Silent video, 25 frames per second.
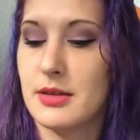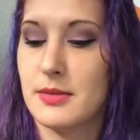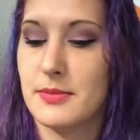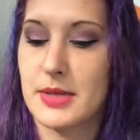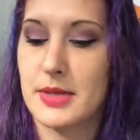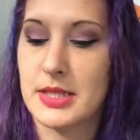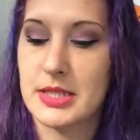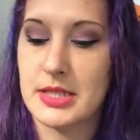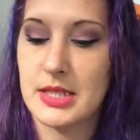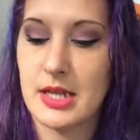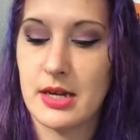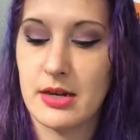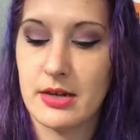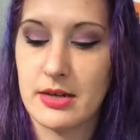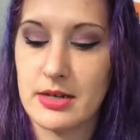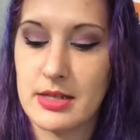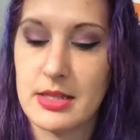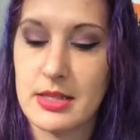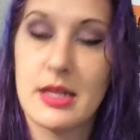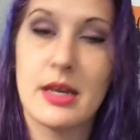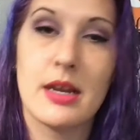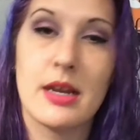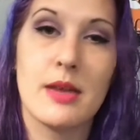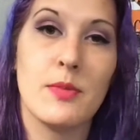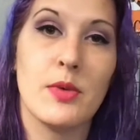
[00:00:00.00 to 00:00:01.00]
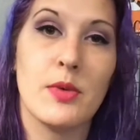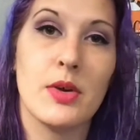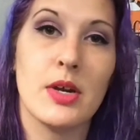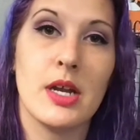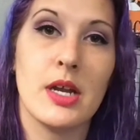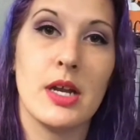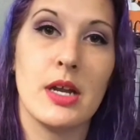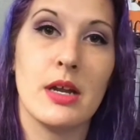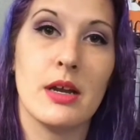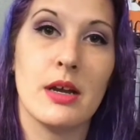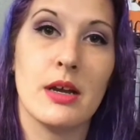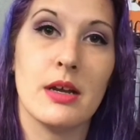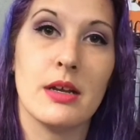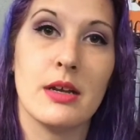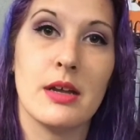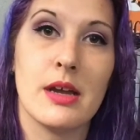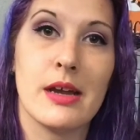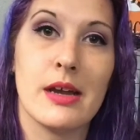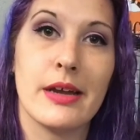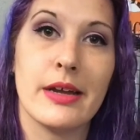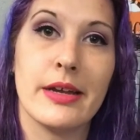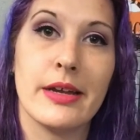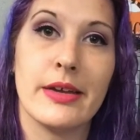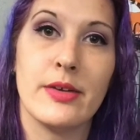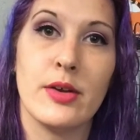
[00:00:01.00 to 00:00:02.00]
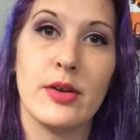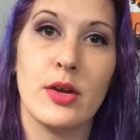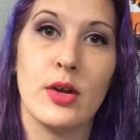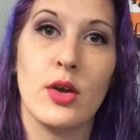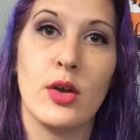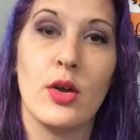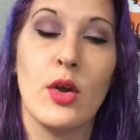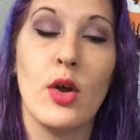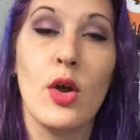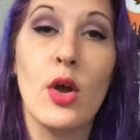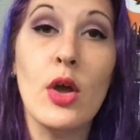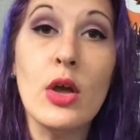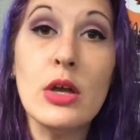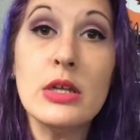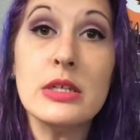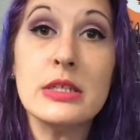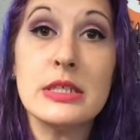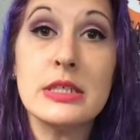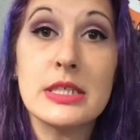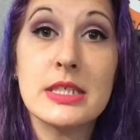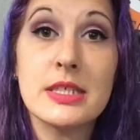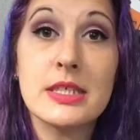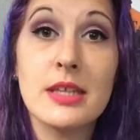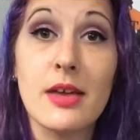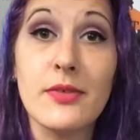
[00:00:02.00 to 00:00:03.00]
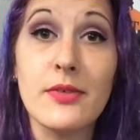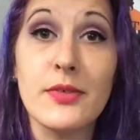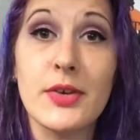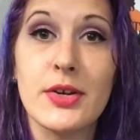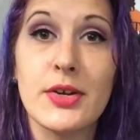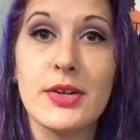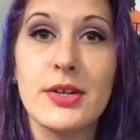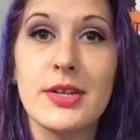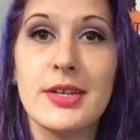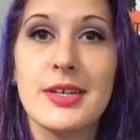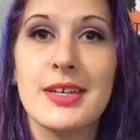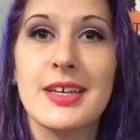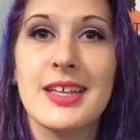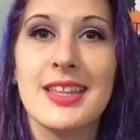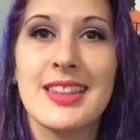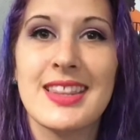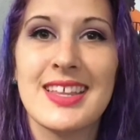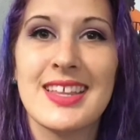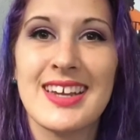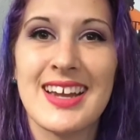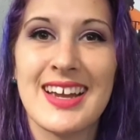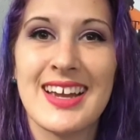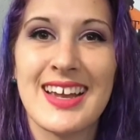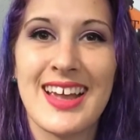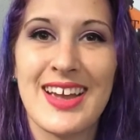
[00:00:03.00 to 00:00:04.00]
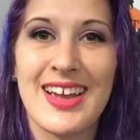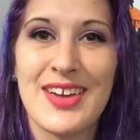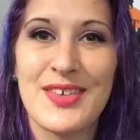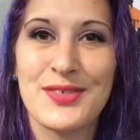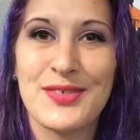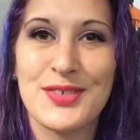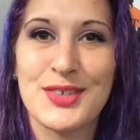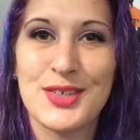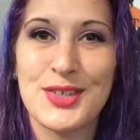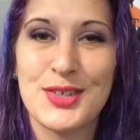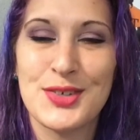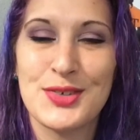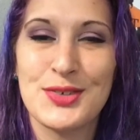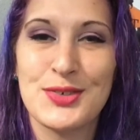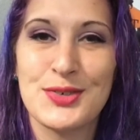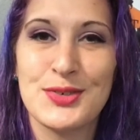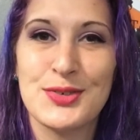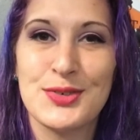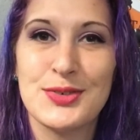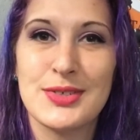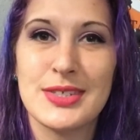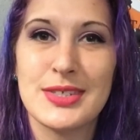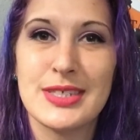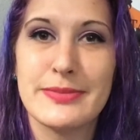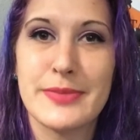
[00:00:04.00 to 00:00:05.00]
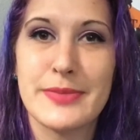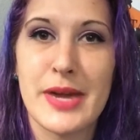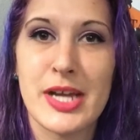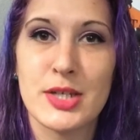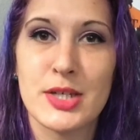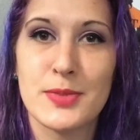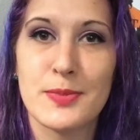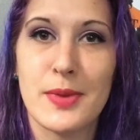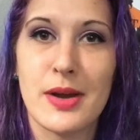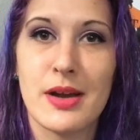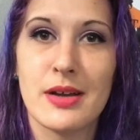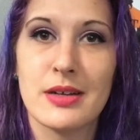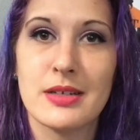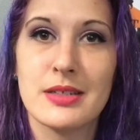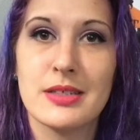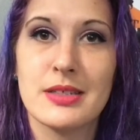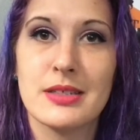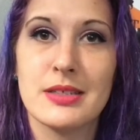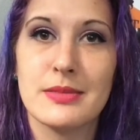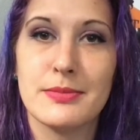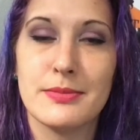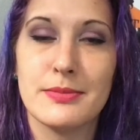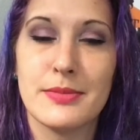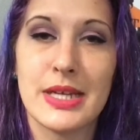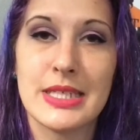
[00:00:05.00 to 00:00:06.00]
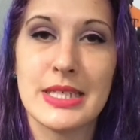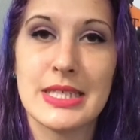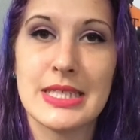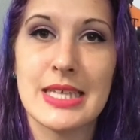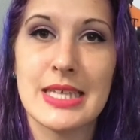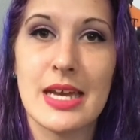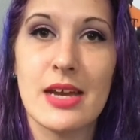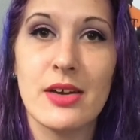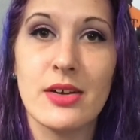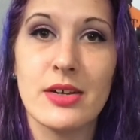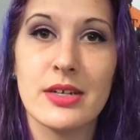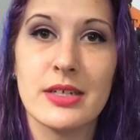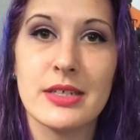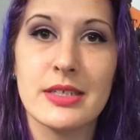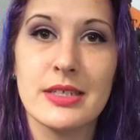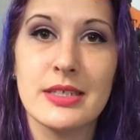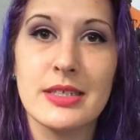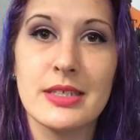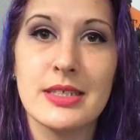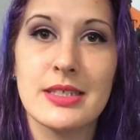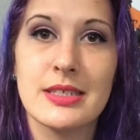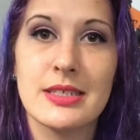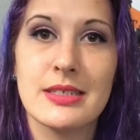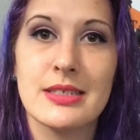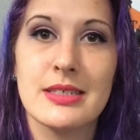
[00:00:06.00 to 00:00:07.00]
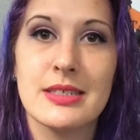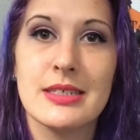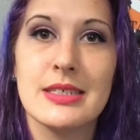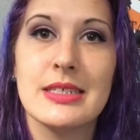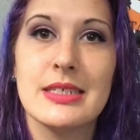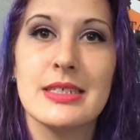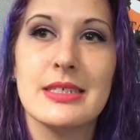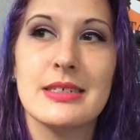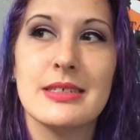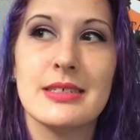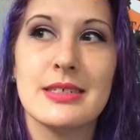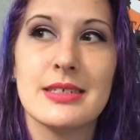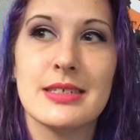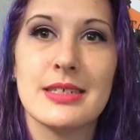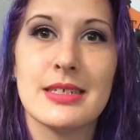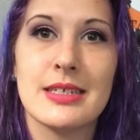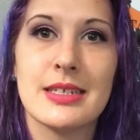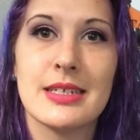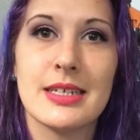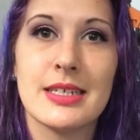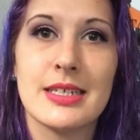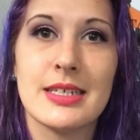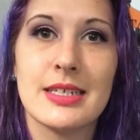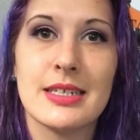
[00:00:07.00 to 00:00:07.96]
mascara that I'm working on. I discovered that I have two Smashbox mascaras, and I